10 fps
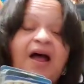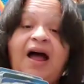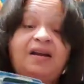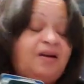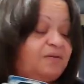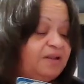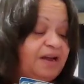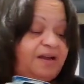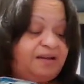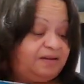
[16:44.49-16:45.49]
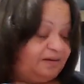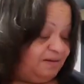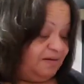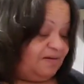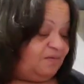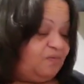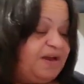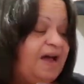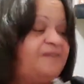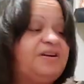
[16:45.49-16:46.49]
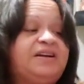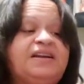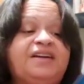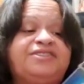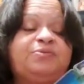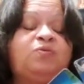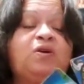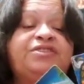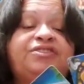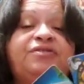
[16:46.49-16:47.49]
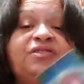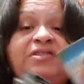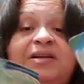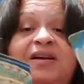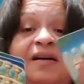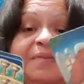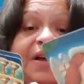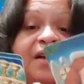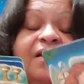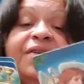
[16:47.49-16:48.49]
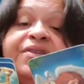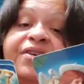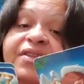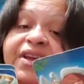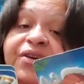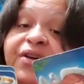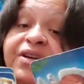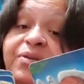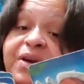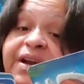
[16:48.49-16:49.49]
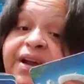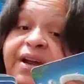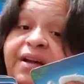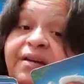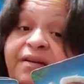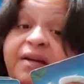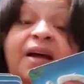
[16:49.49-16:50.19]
I know that we have a connection. Once you used to love me, do you think you can do it again?